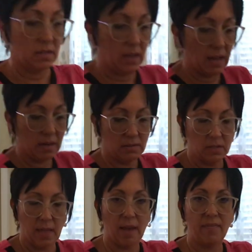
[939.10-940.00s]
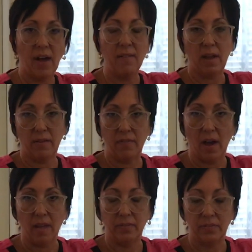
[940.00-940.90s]
to get to that 5 out of 5,
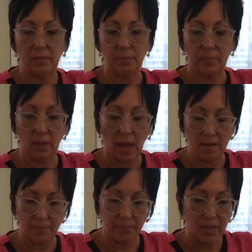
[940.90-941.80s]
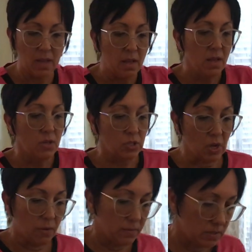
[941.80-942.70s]
okay?
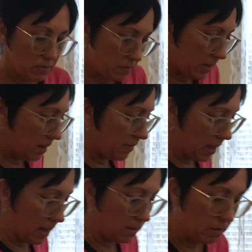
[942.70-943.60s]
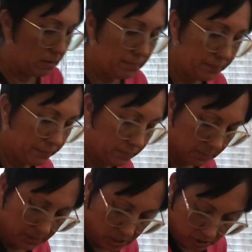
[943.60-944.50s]
So since we're down at the ankle,
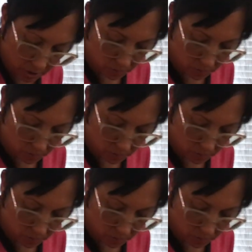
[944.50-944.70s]
let me just go